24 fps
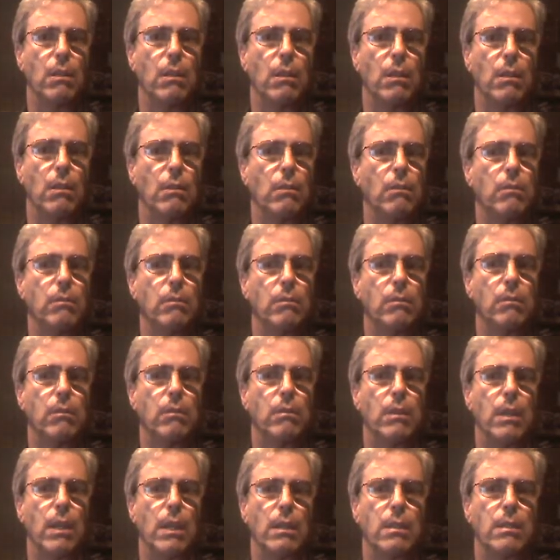you know,
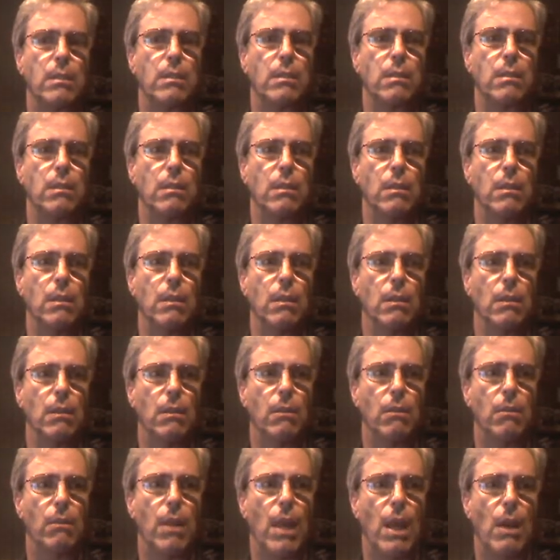that
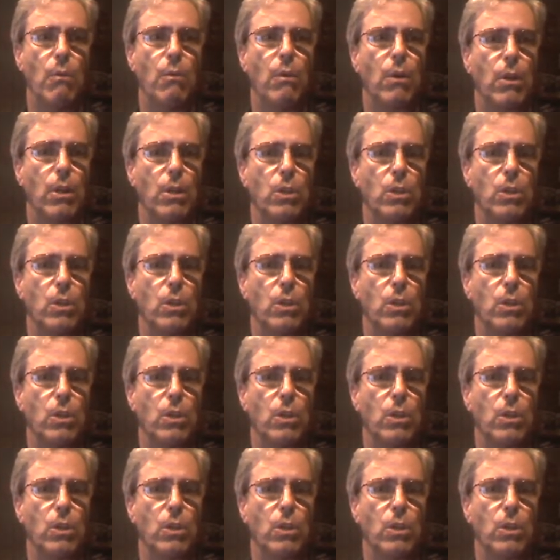they were